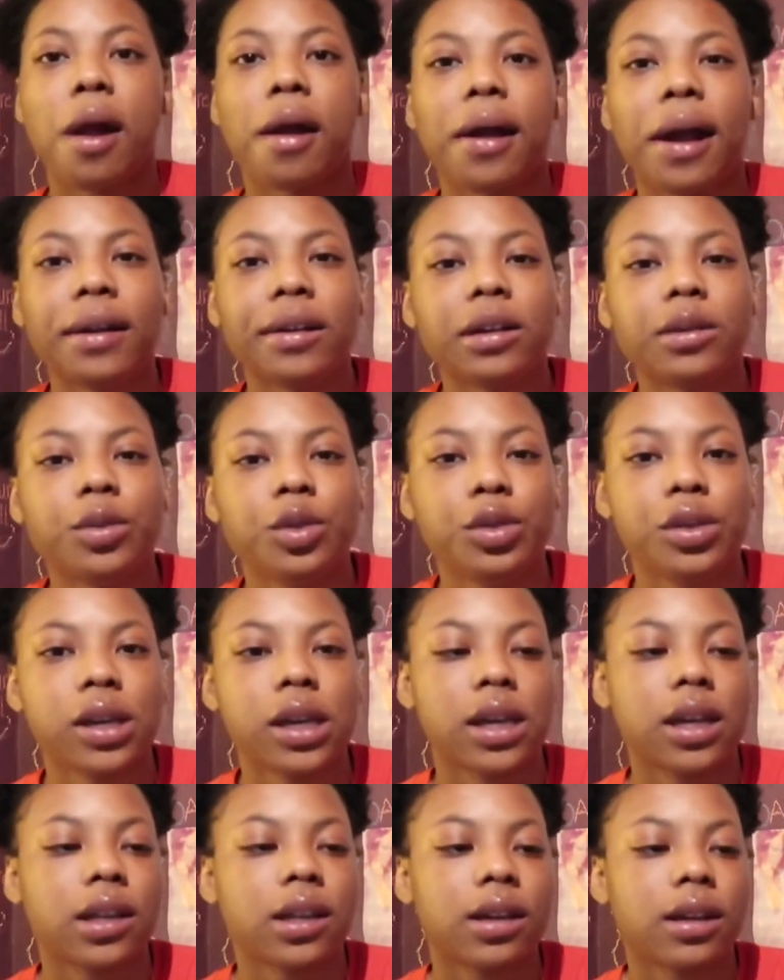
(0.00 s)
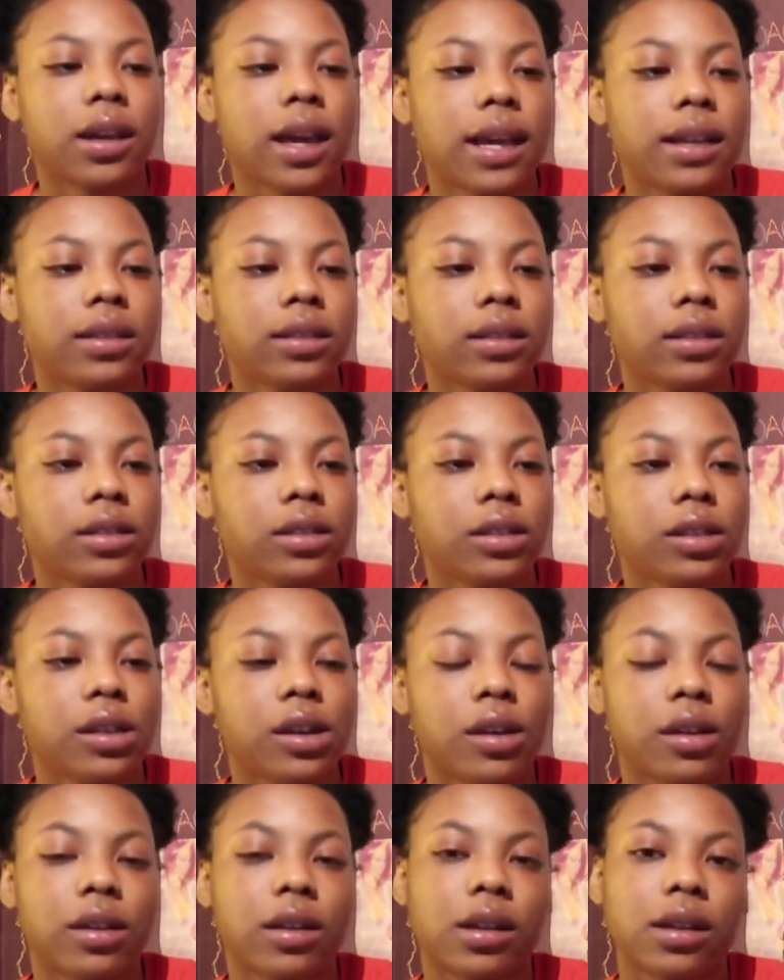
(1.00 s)
Y'all know when you get clear cases,
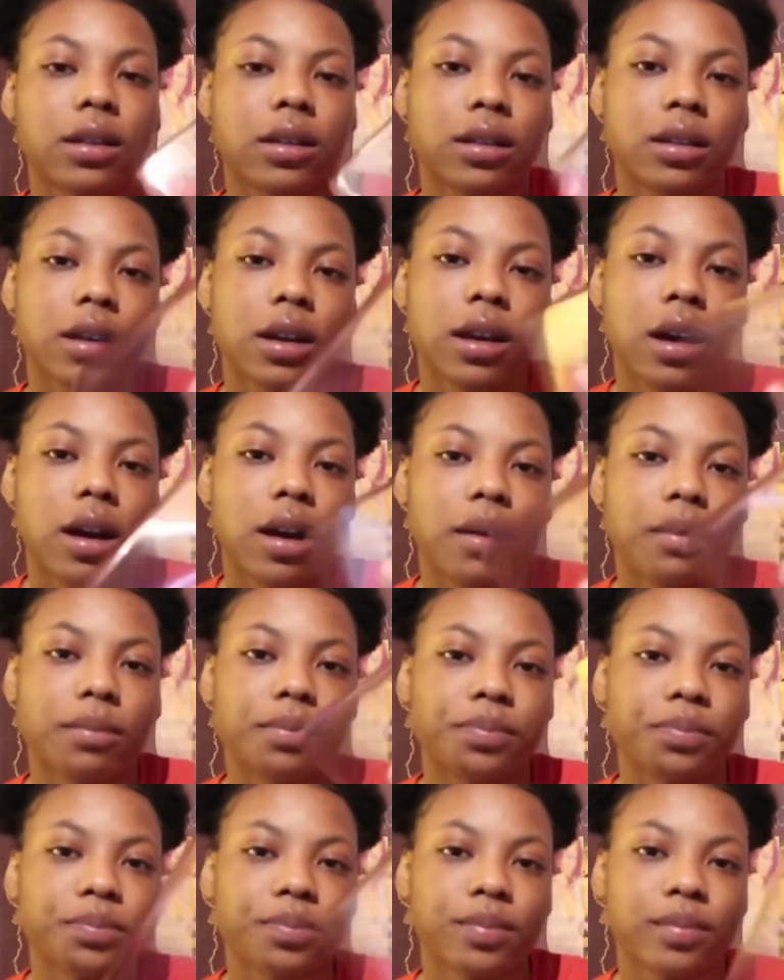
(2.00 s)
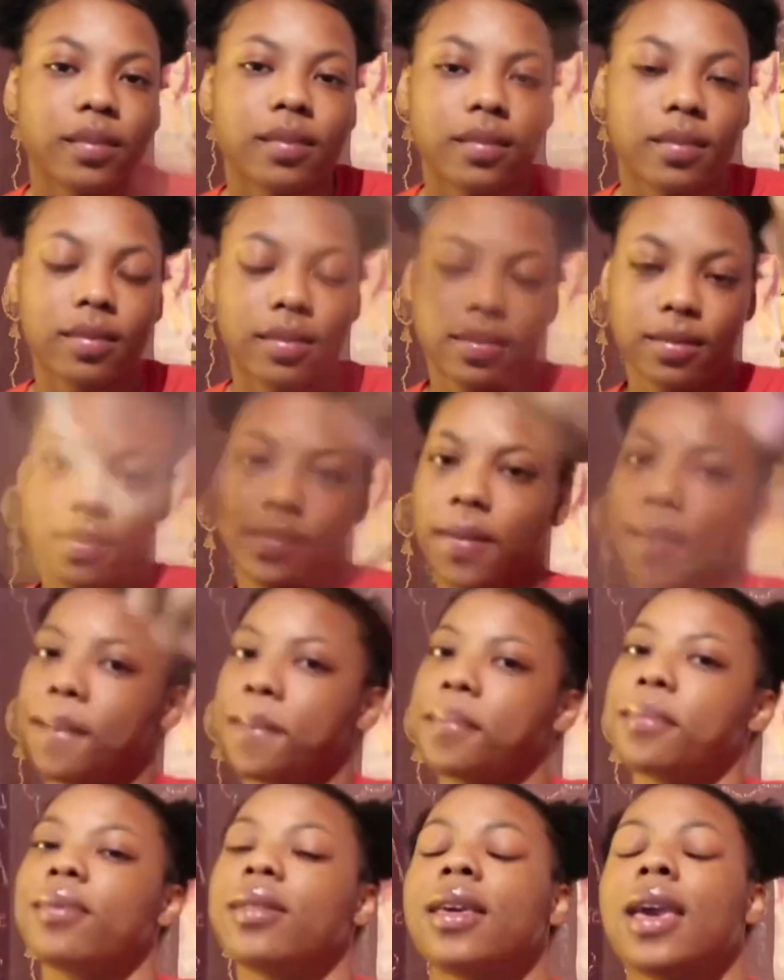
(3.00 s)
your your um
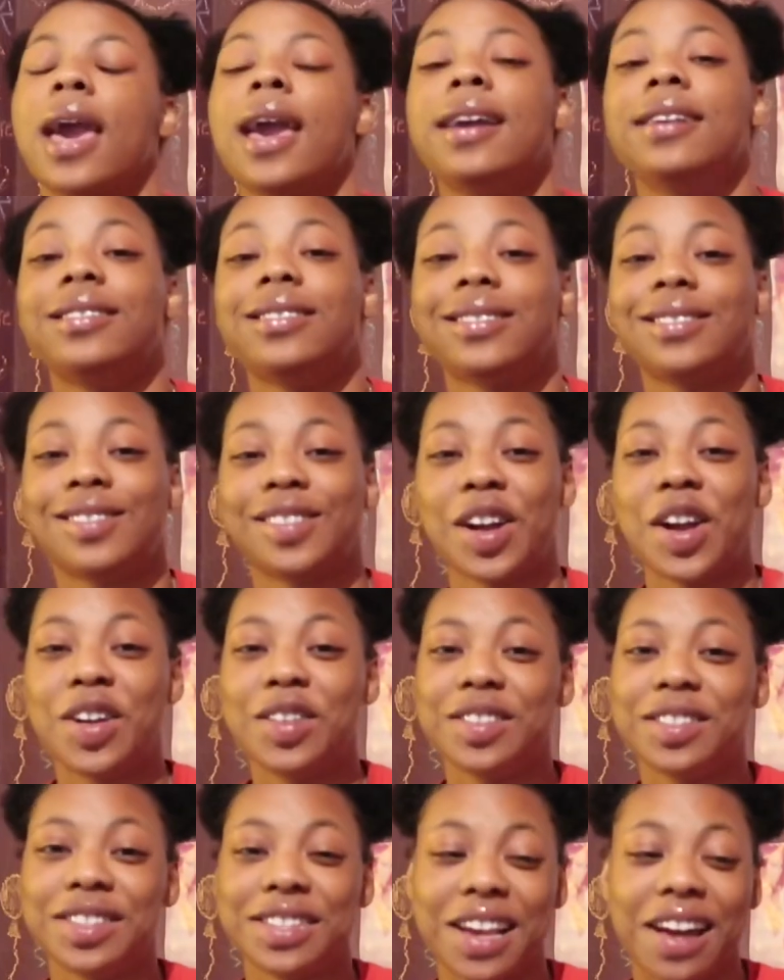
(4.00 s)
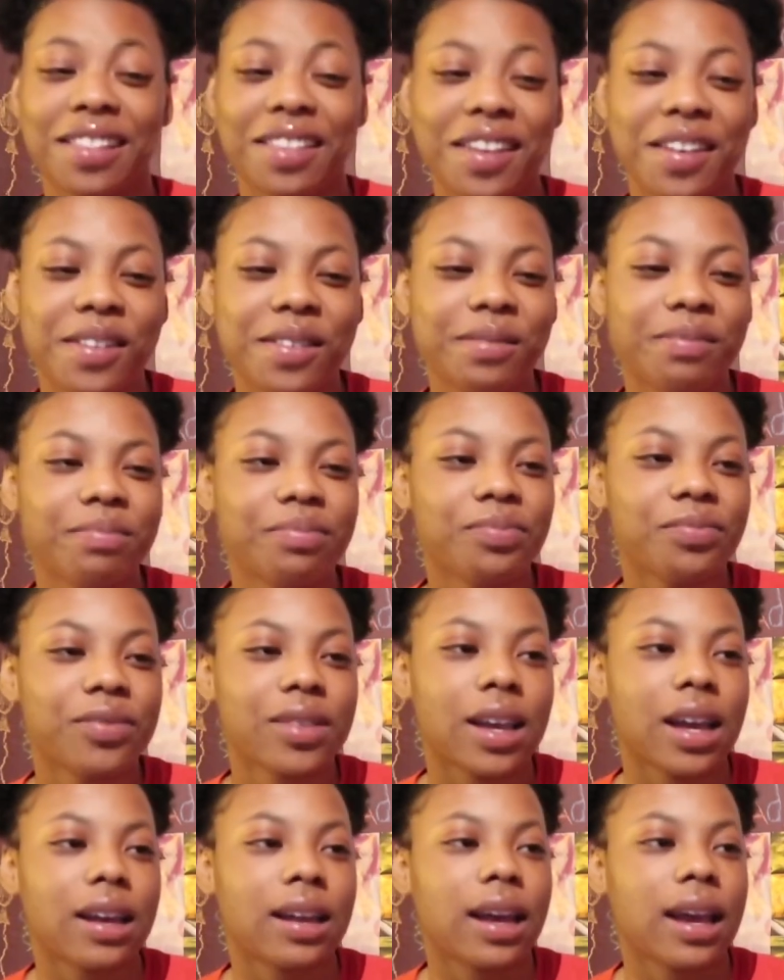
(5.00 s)
case turns yellow,
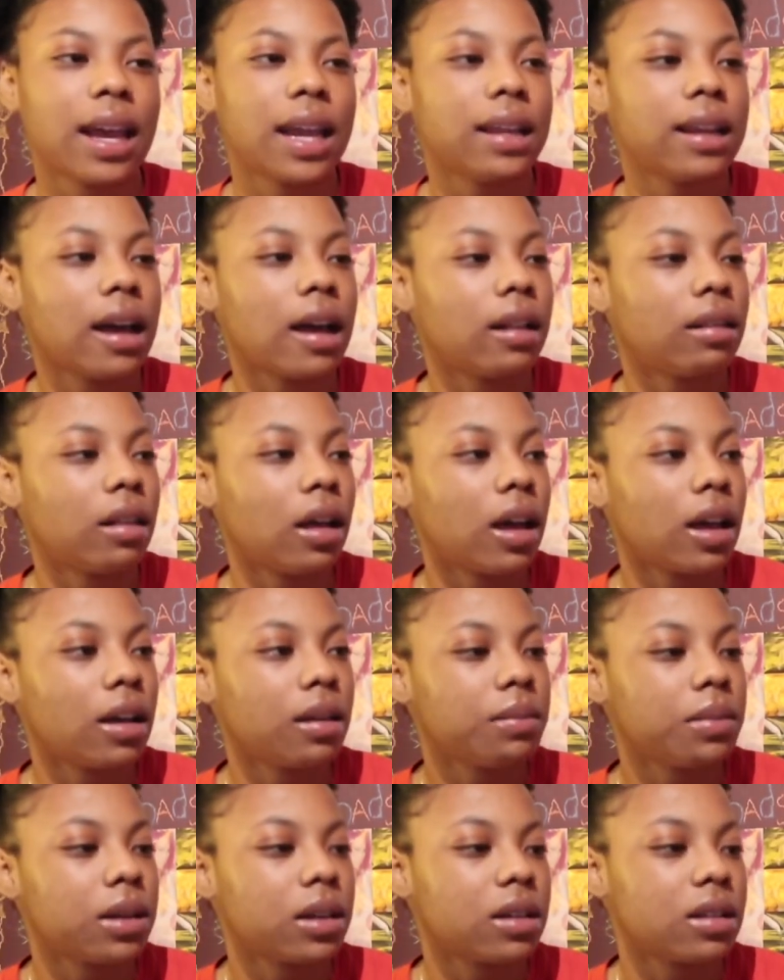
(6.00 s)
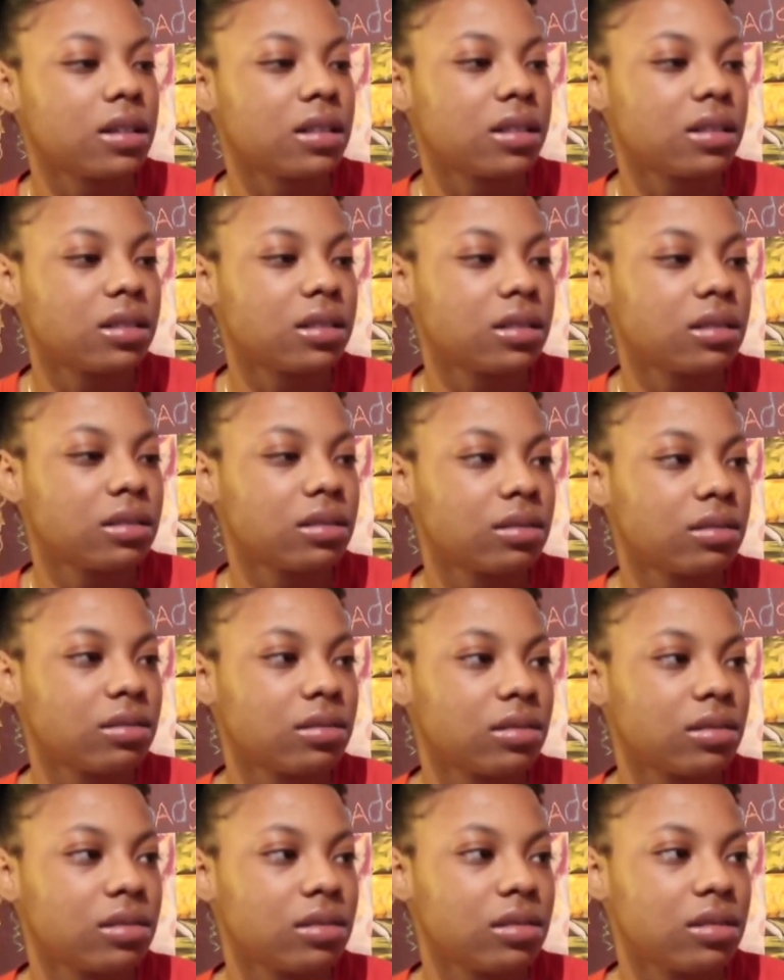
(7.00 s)
and I hate that a lot because
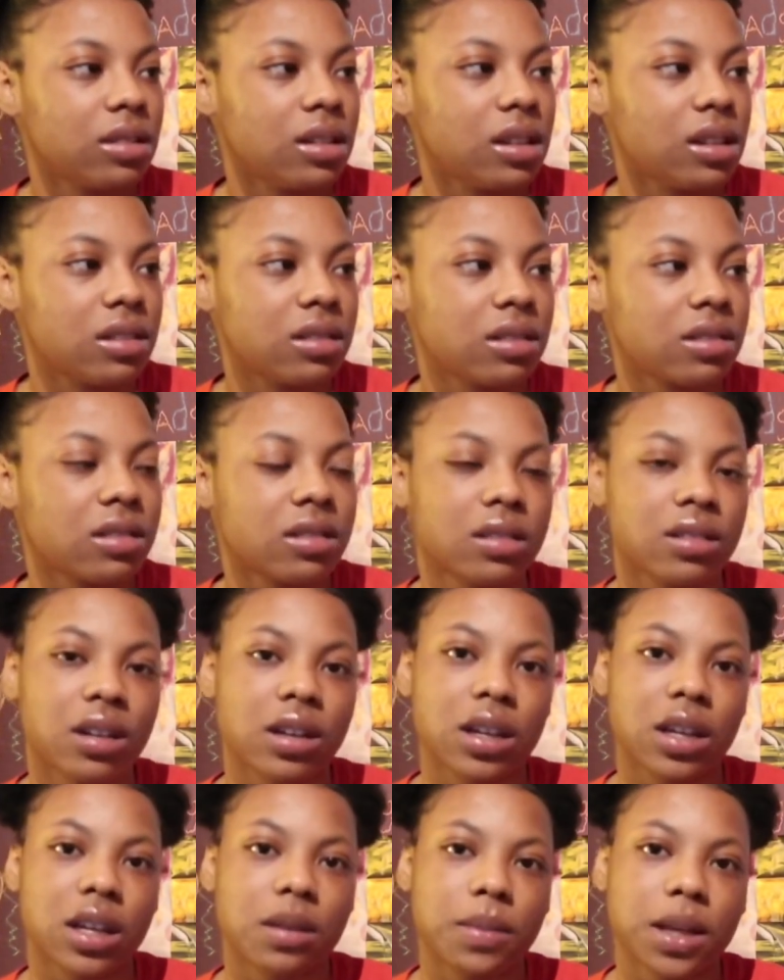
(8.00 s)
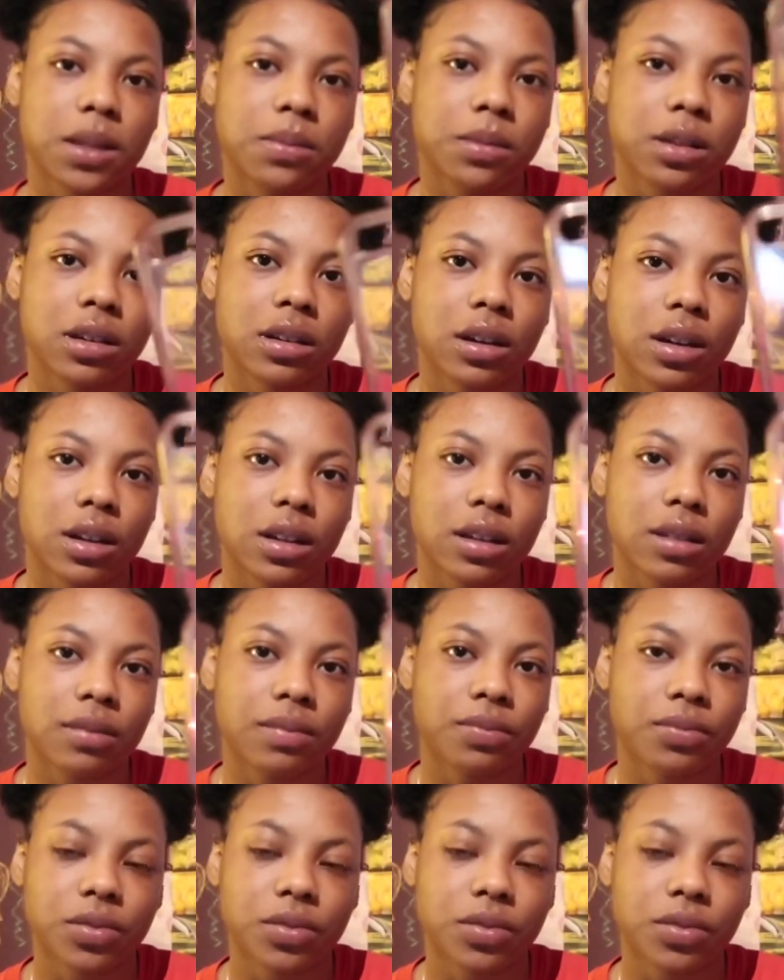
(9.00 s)
it just looks dirty. It makes me look dirty.